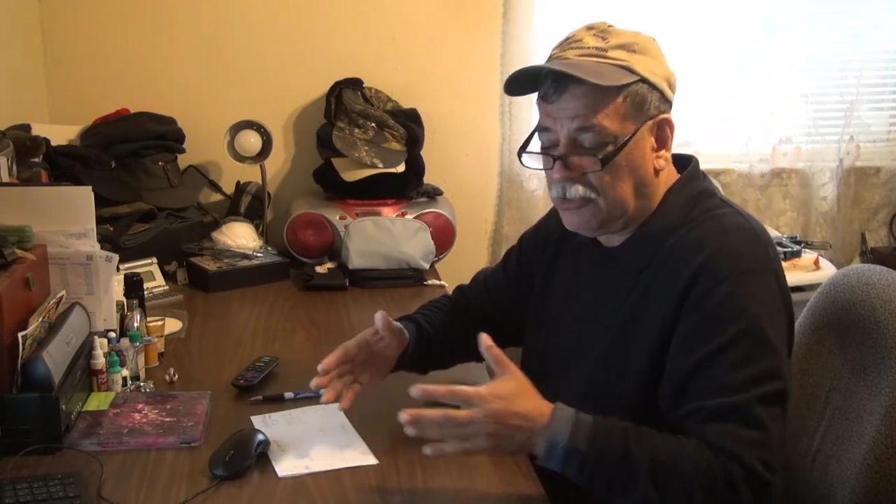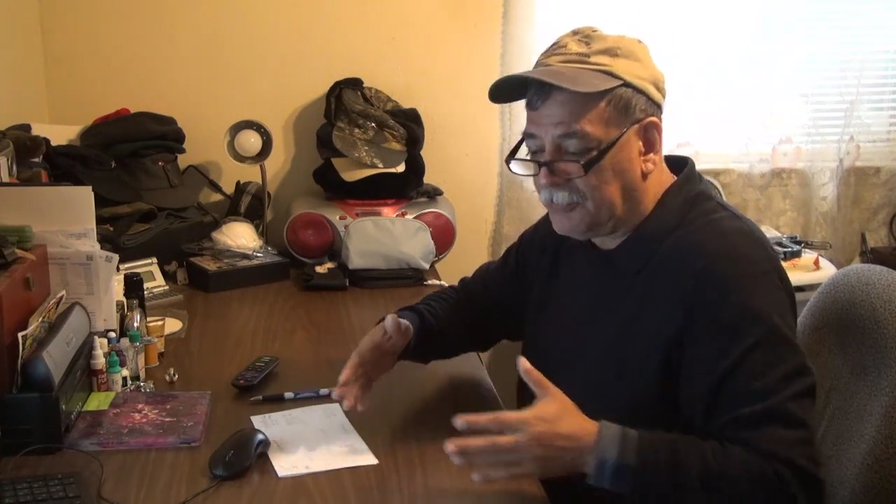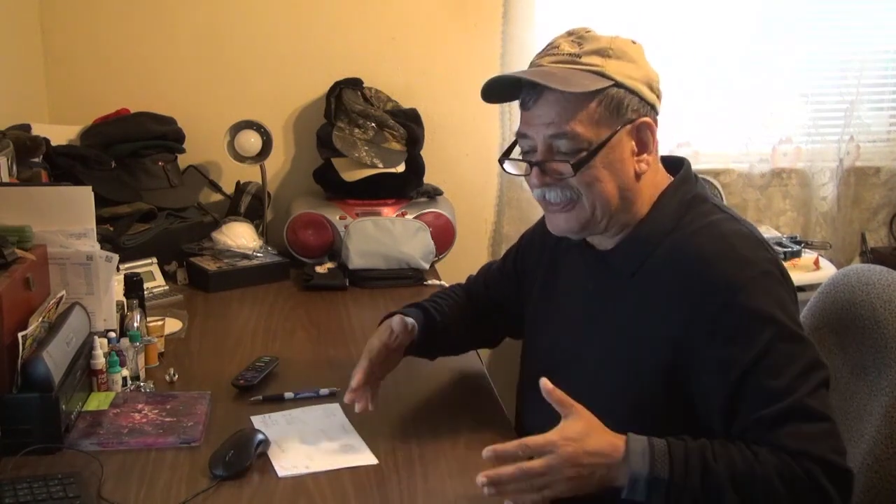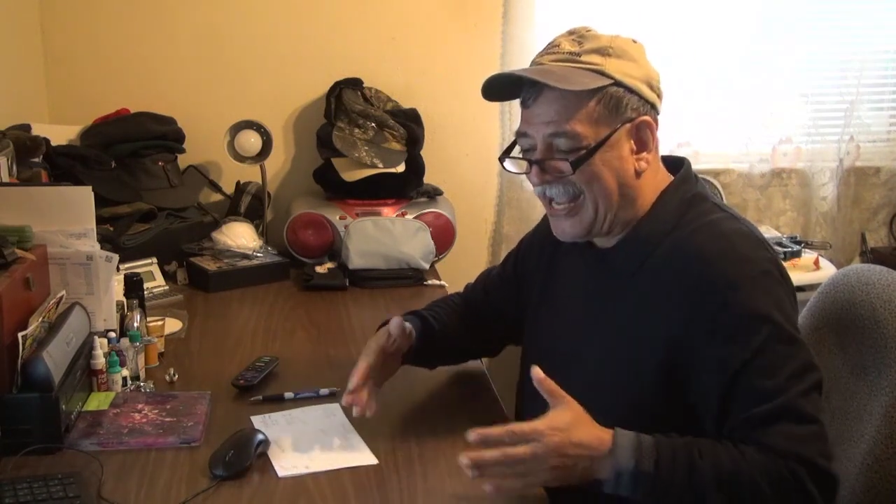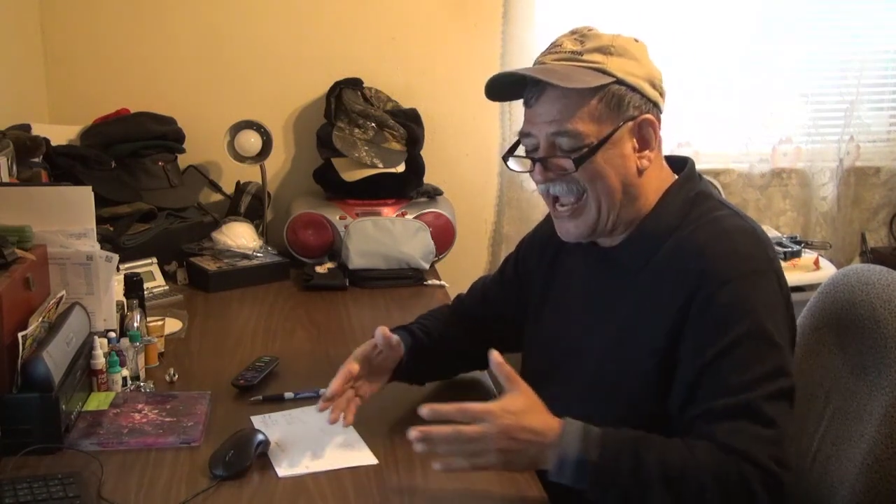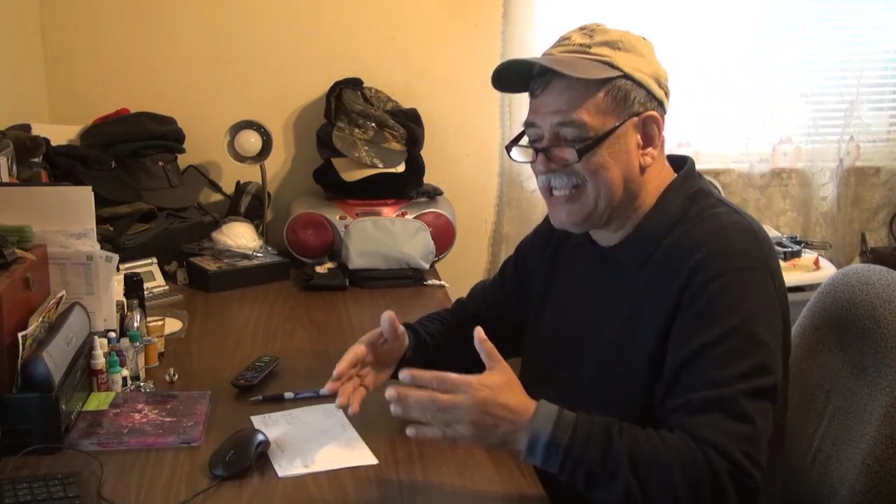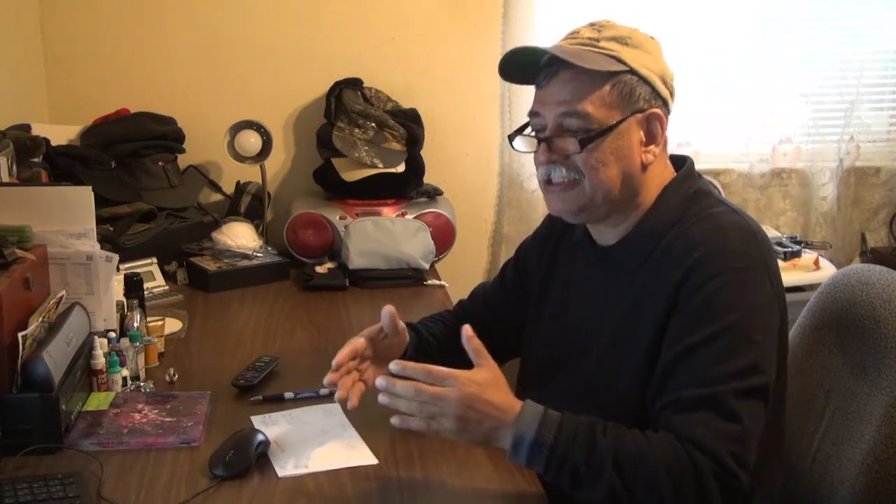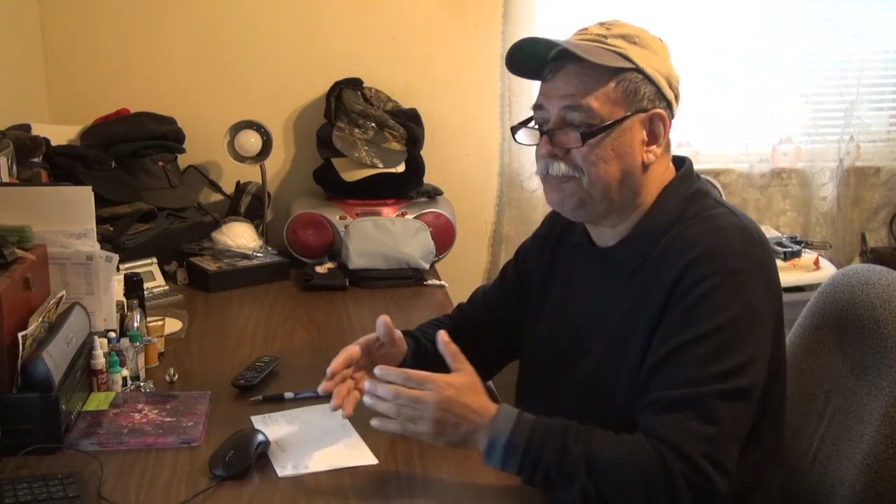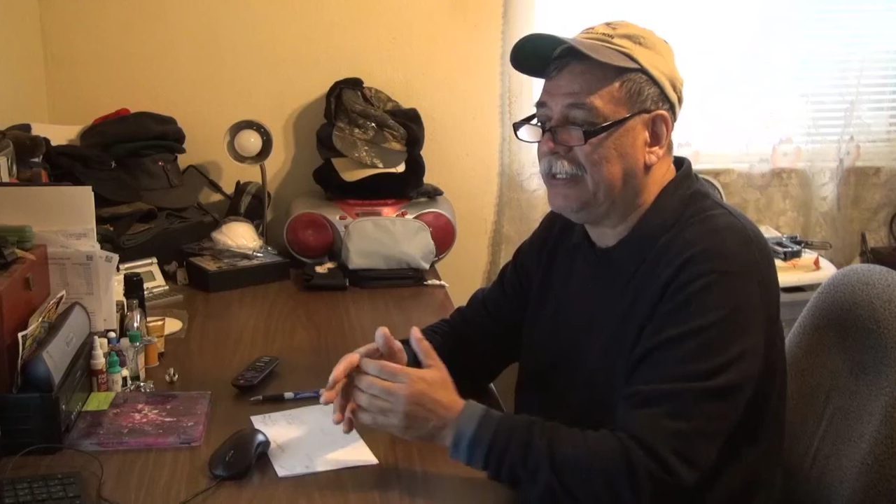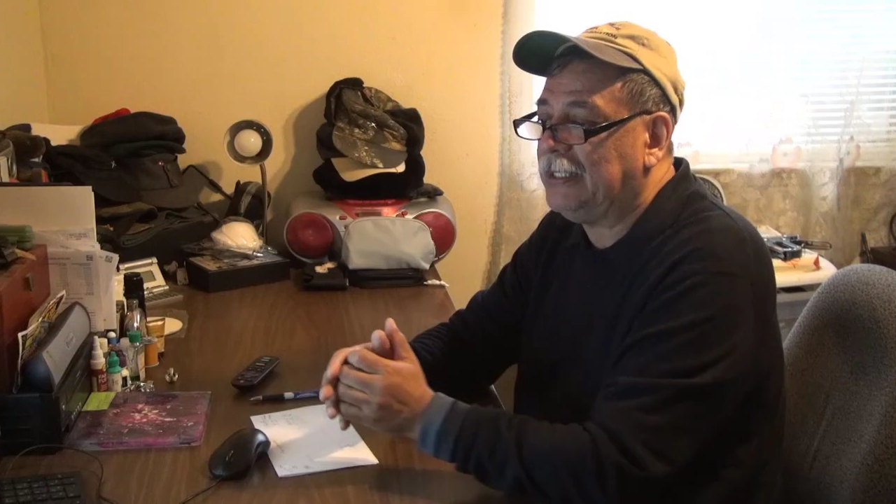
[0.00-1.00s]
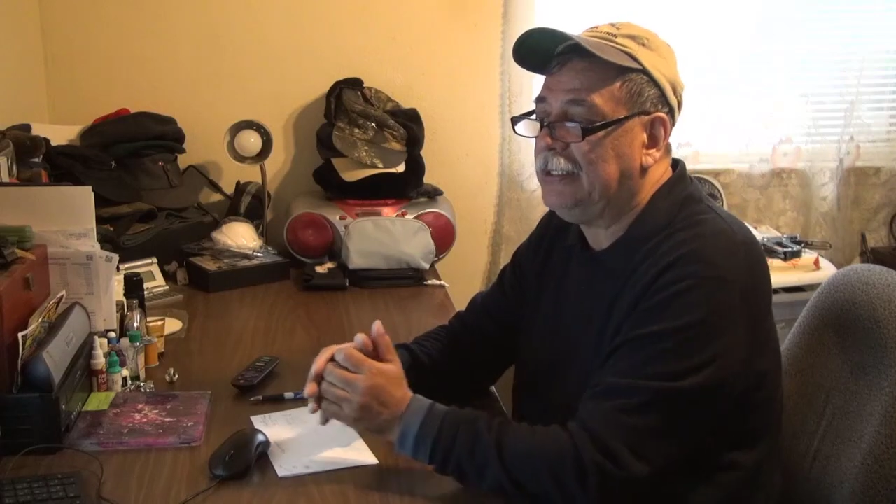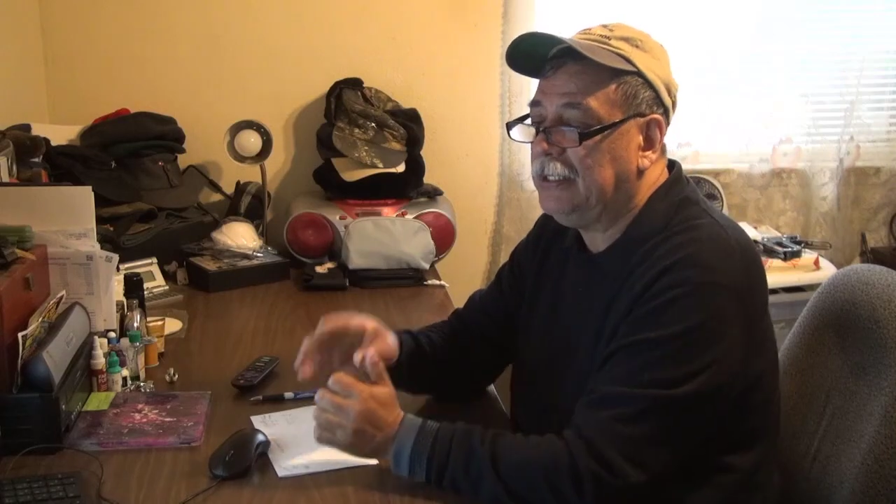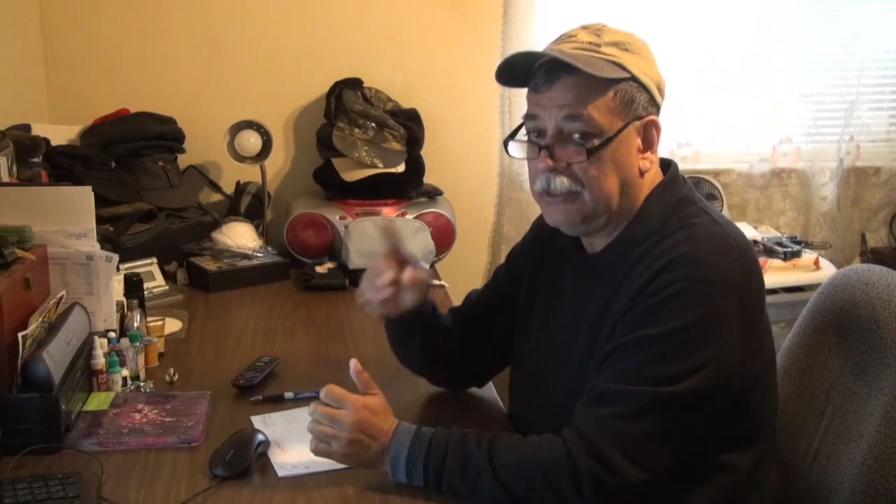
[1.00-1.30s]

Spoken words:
but the high-speed.